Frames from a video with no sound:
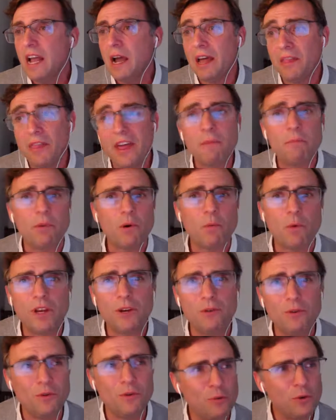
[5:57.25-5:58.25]
And then, but we
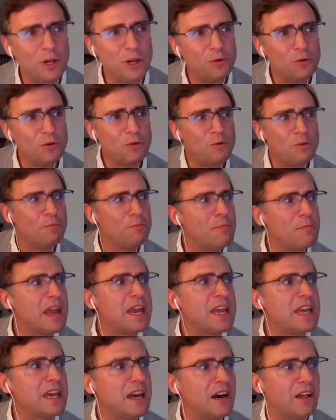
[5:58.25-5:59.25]
do
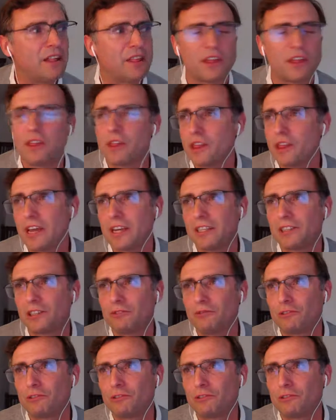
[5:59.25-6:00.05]
many other things.